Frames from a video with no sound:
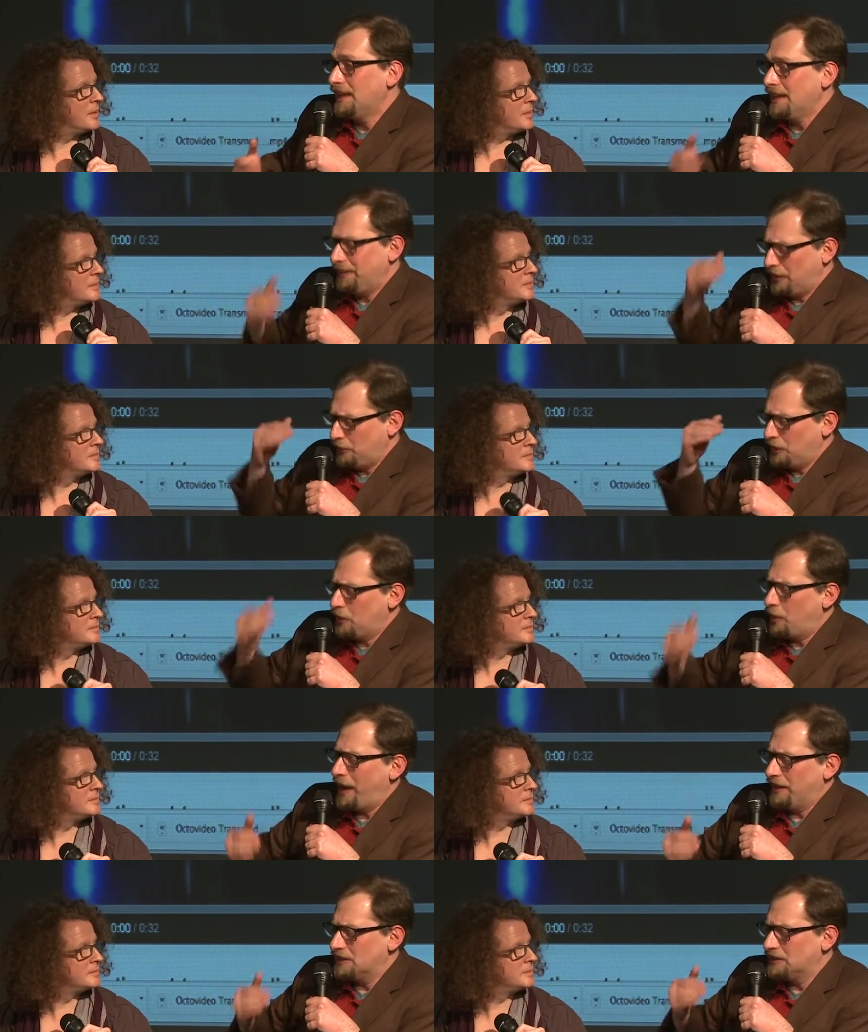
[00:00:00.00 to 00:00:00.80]
Speaker 1: That it
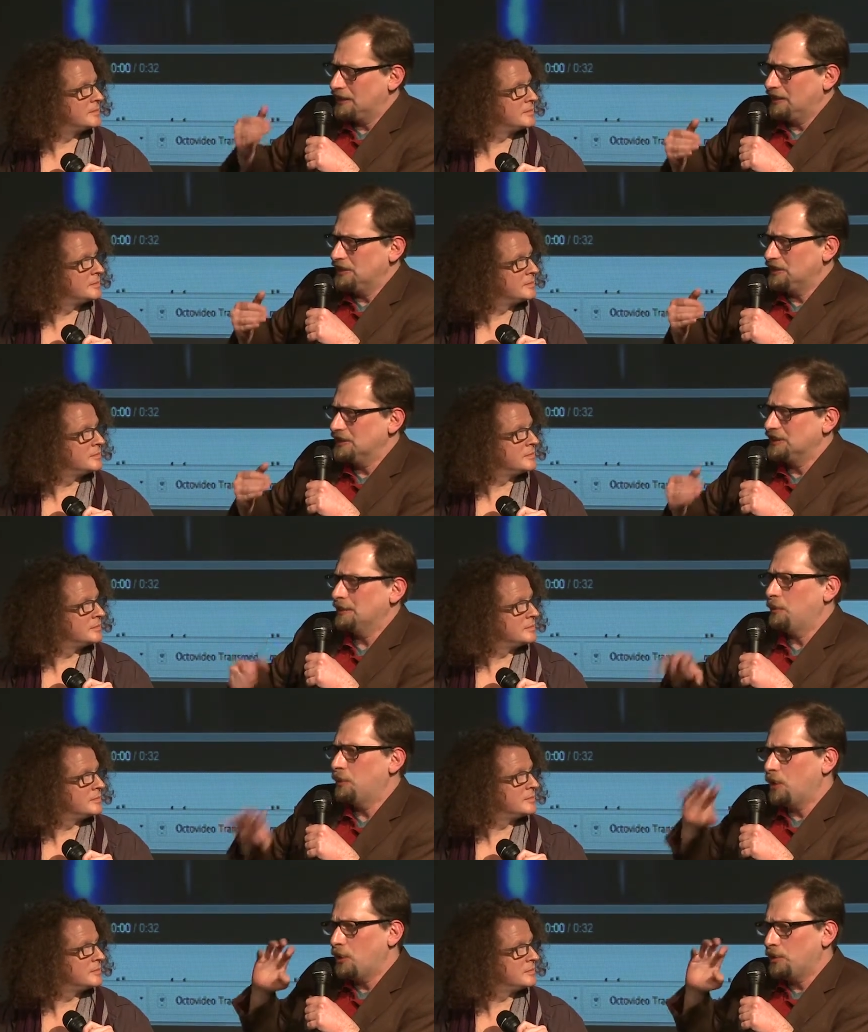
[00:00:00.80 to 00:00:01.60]
requires diligence, and
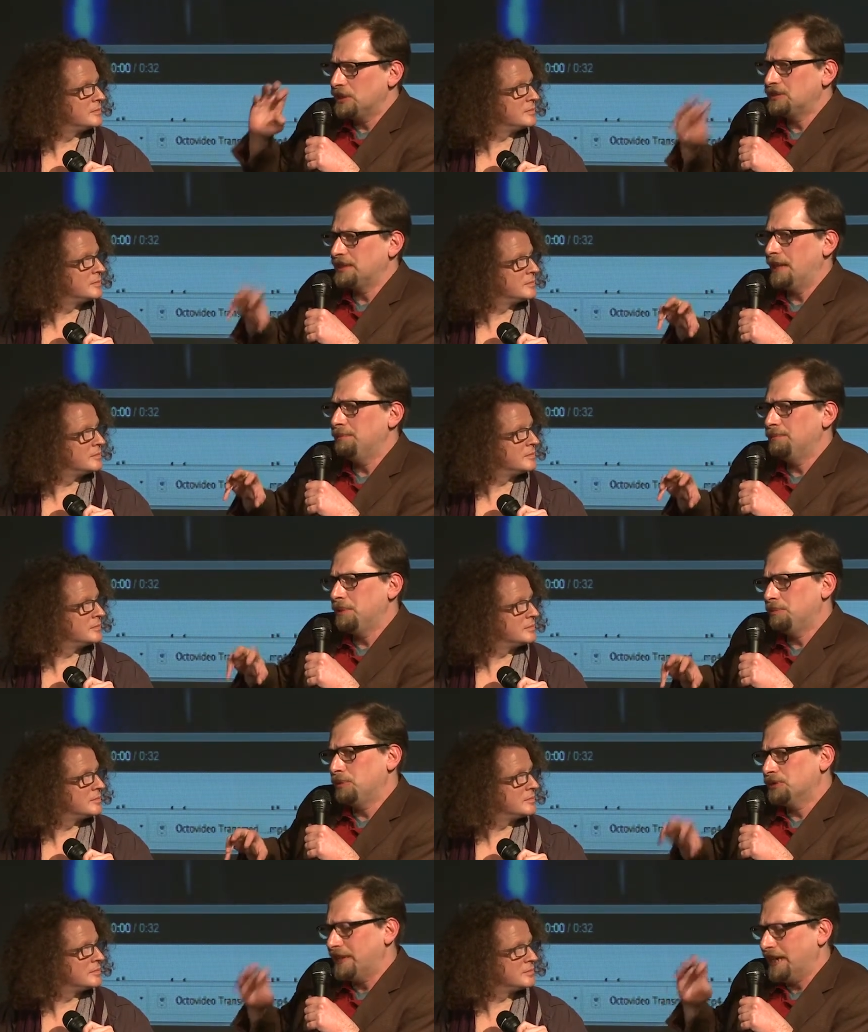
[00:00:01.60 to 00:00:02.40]
we would always send
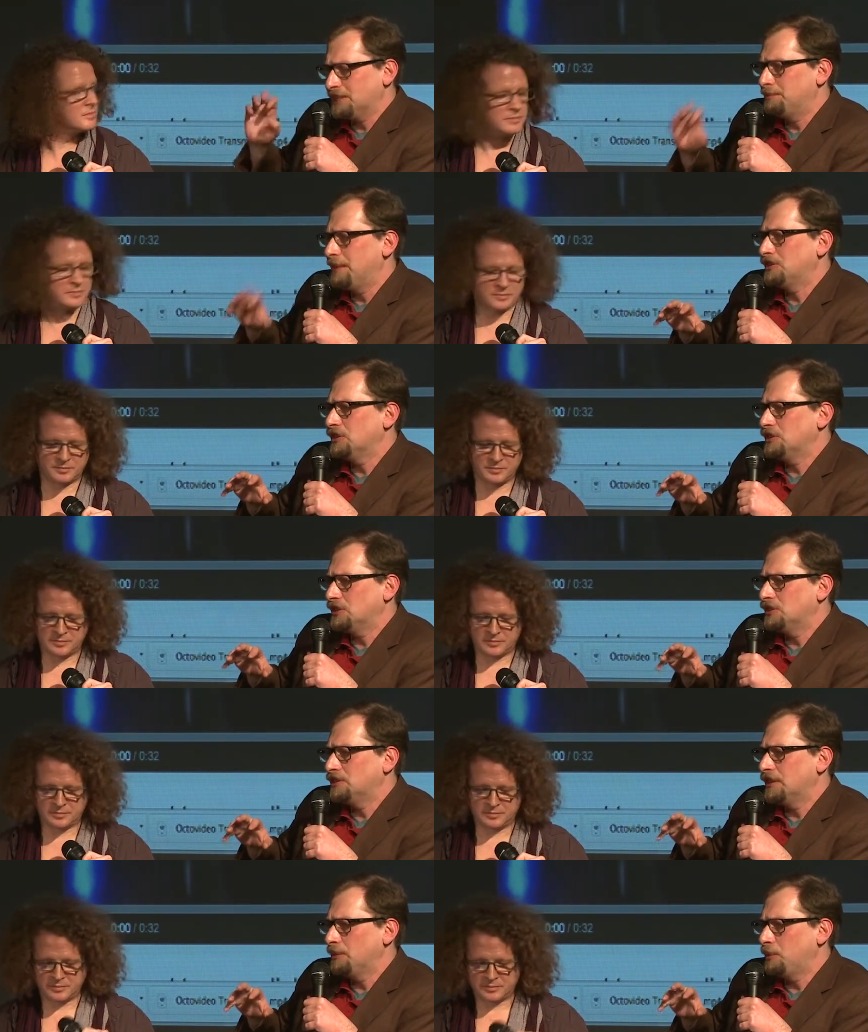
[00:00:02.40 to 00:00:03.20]
people text
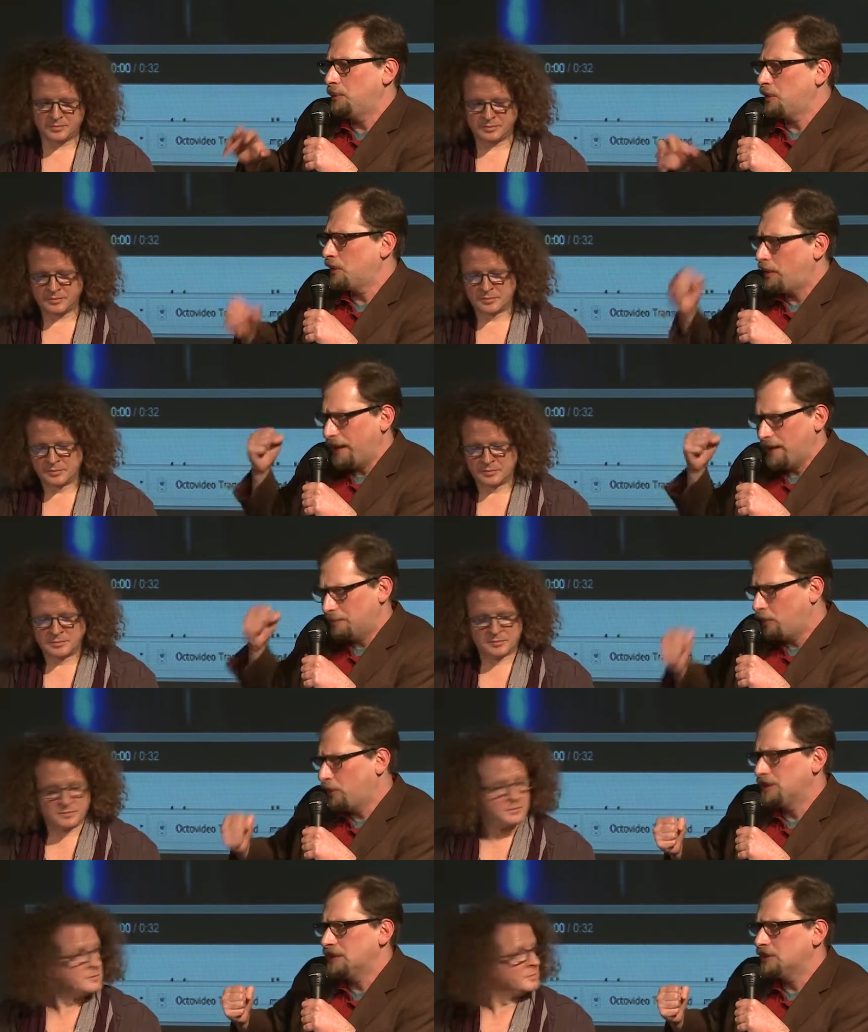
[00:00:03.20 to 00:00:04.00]
messages, and we required
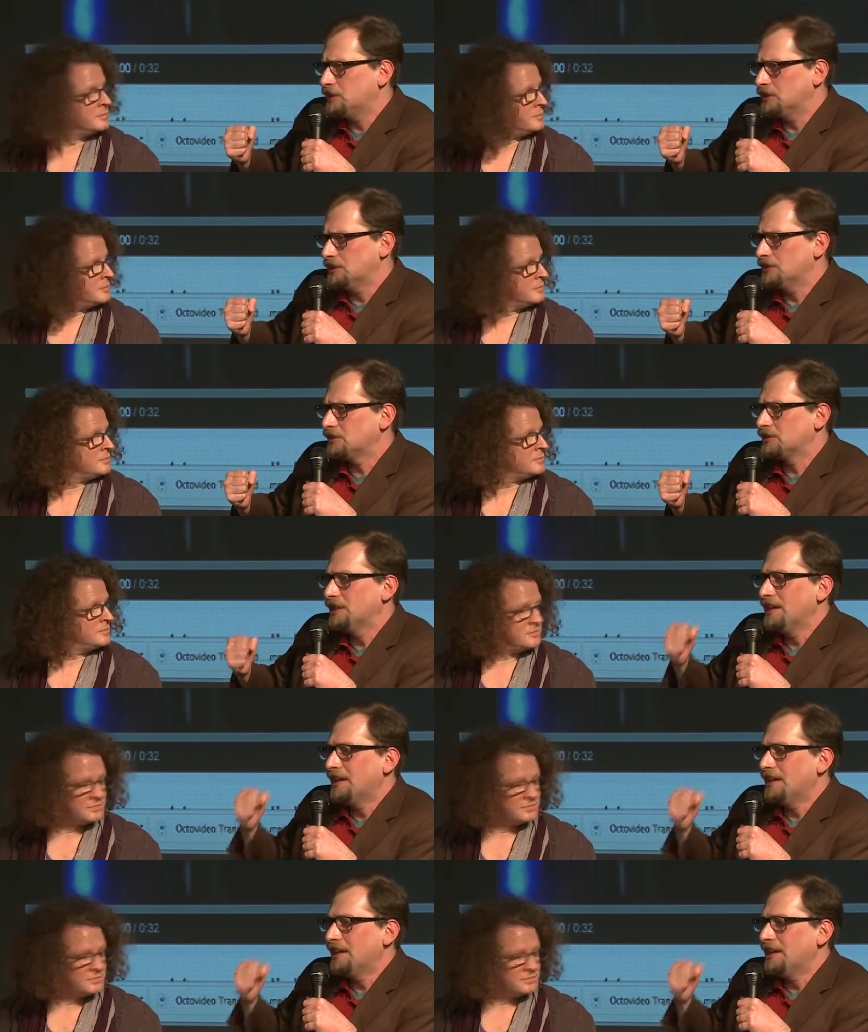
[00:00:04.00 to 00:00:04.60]
more diligence.